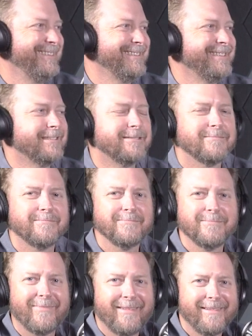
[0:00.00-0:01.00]

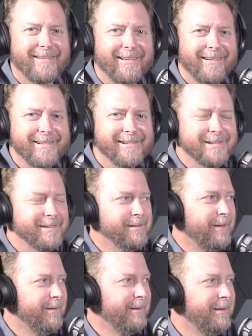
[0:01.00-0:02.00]

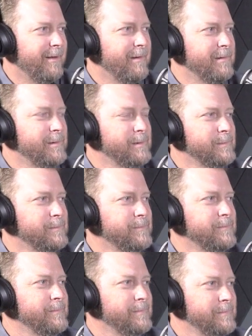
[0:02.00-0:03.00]

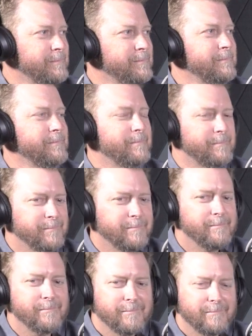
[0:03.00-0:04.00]

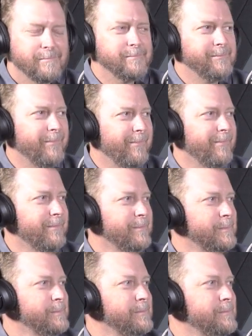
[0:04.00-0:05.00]

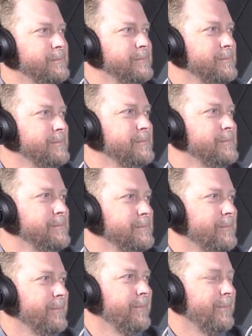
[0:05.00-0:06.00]

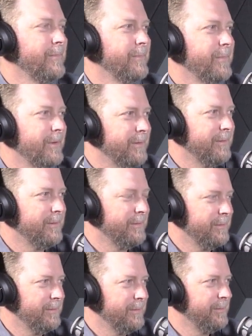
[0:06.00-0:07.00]

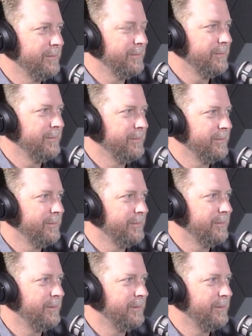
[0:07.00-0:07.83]
(silent)